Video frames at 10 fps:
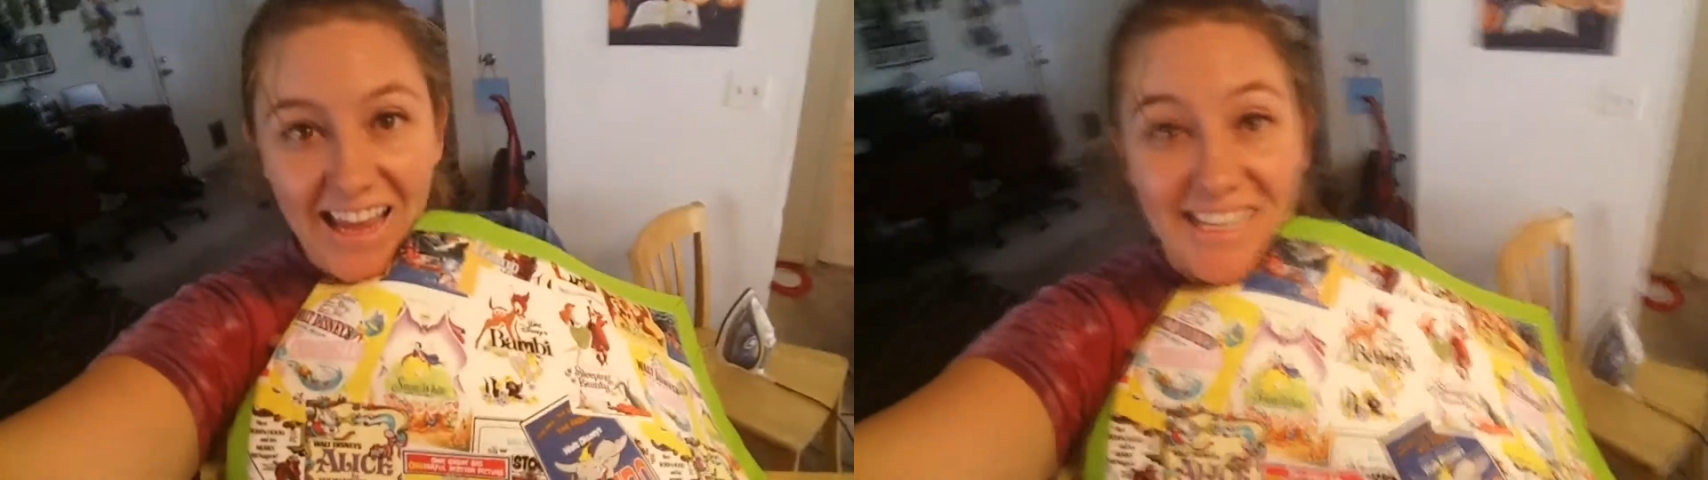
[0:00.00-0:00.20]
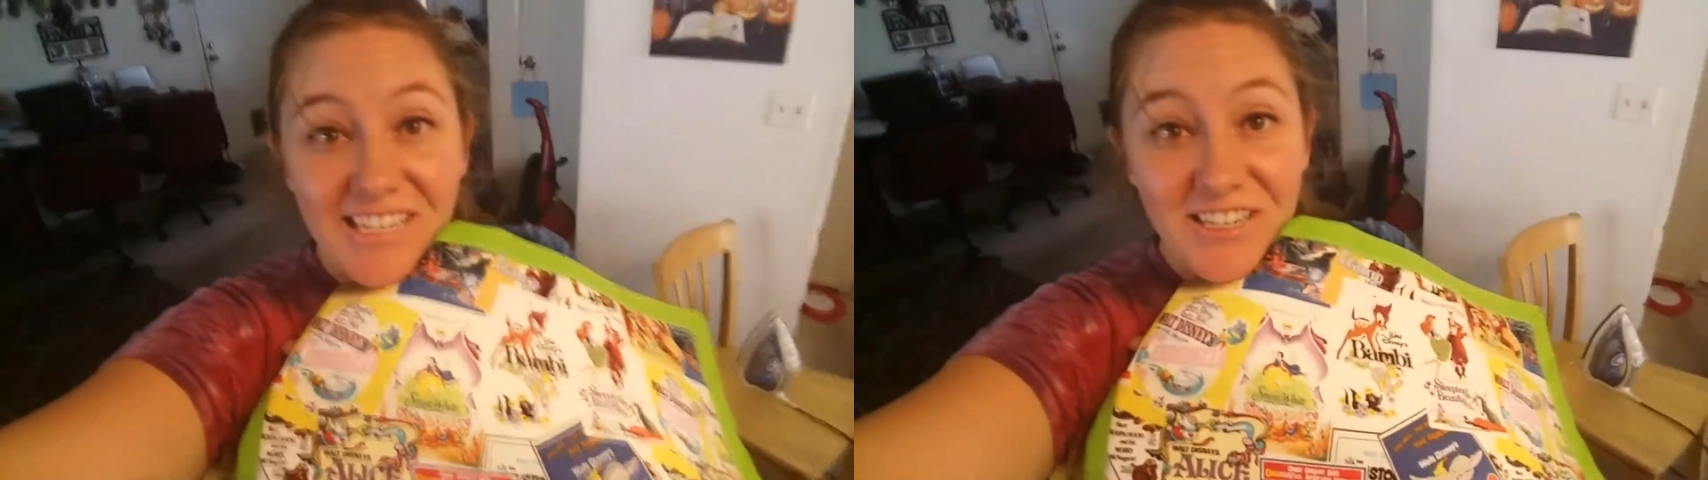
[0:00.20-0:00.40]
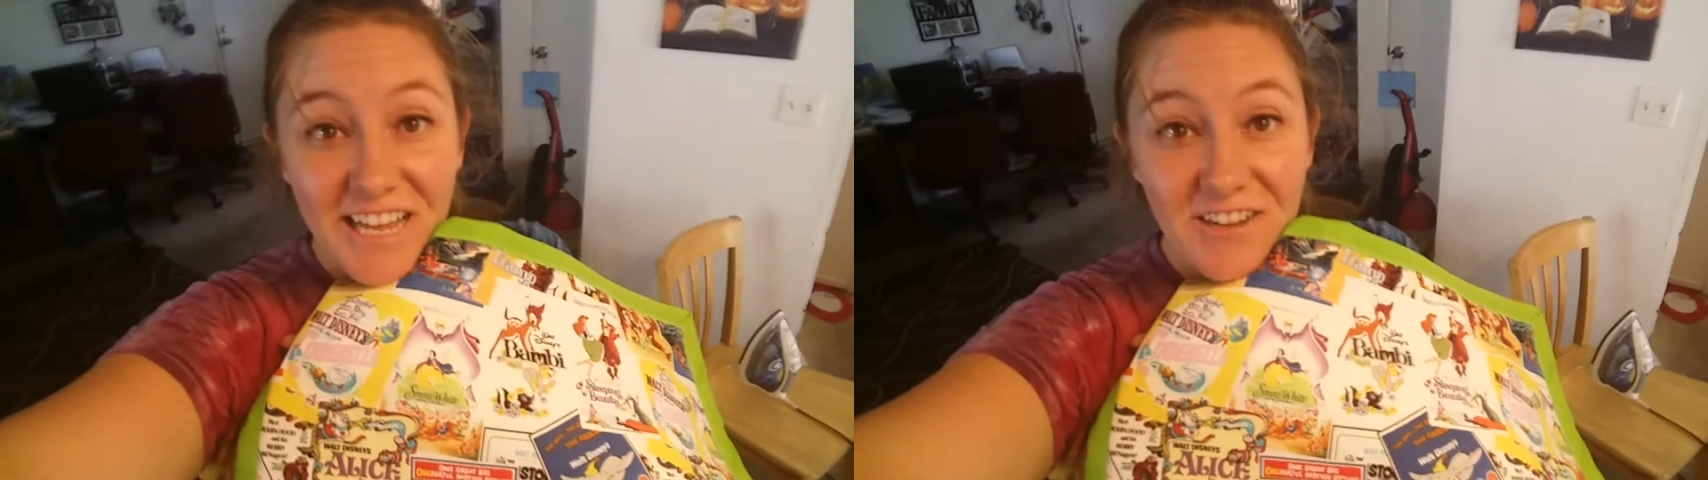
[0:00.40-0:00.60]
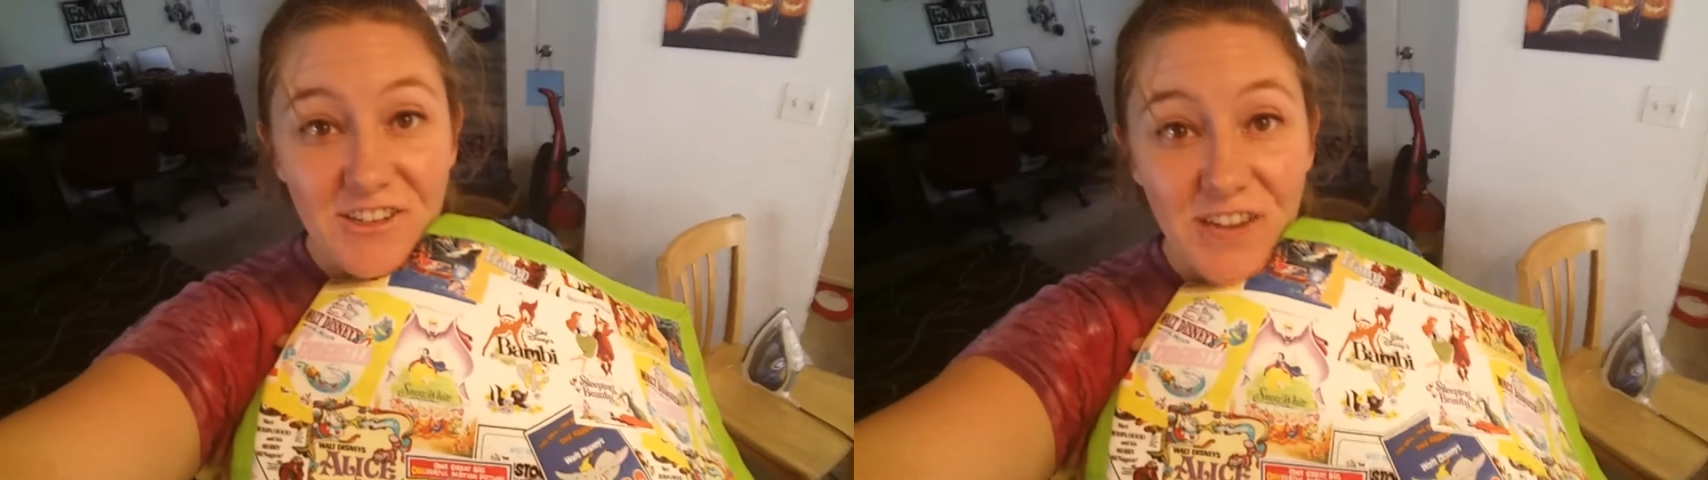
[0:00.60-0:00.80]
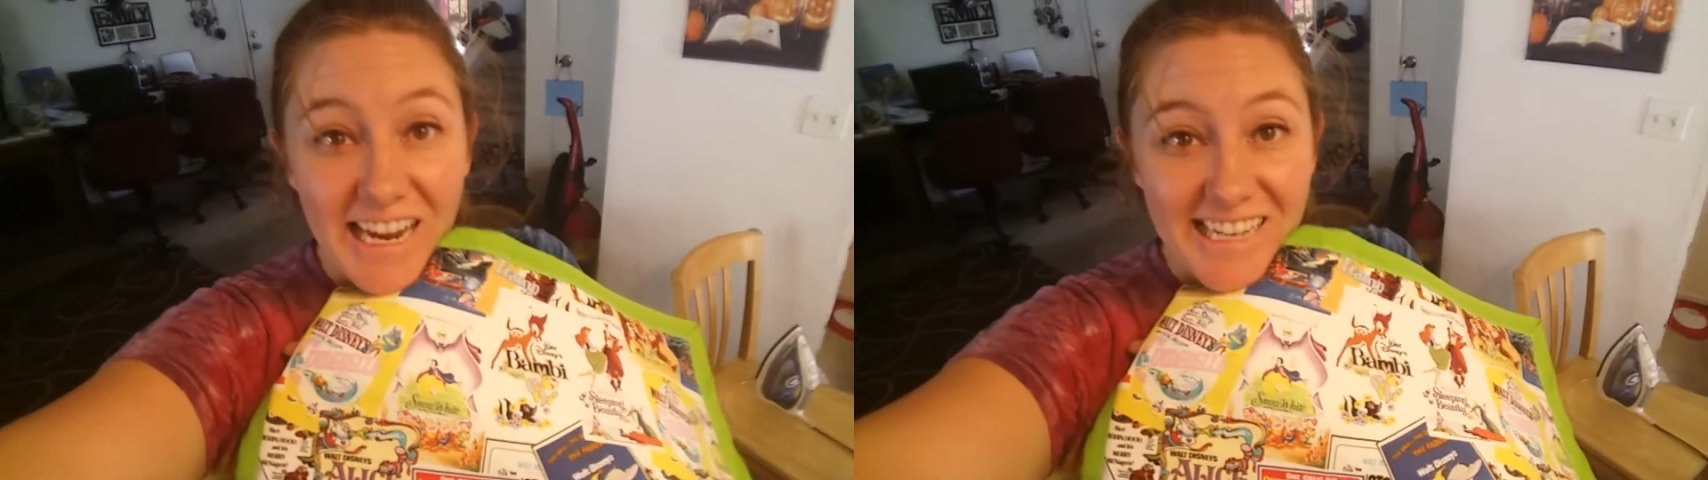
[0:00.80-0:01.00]
It turned
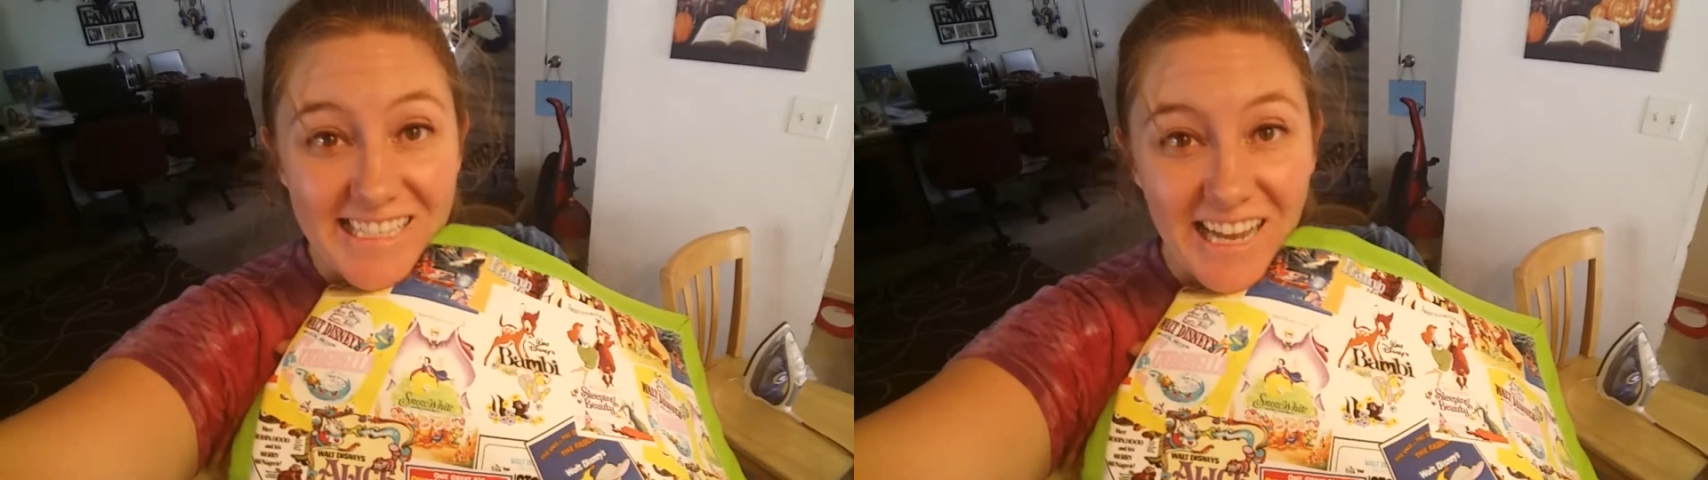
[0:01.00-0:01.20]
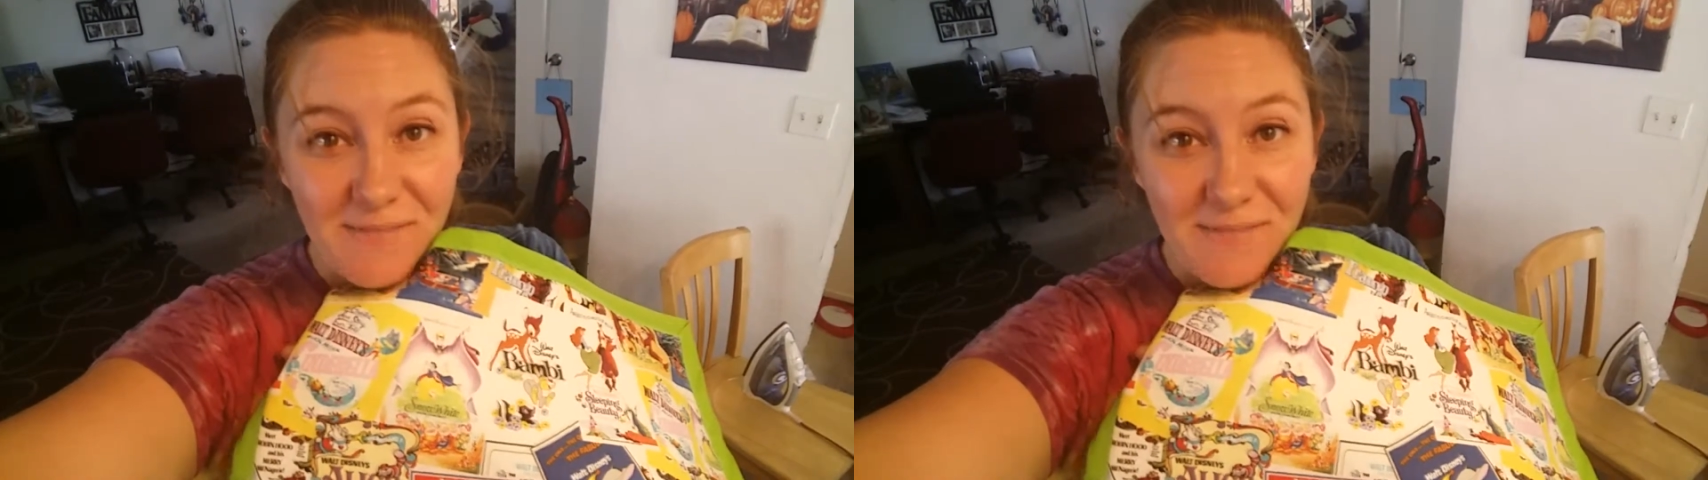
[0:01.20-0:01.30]
out great.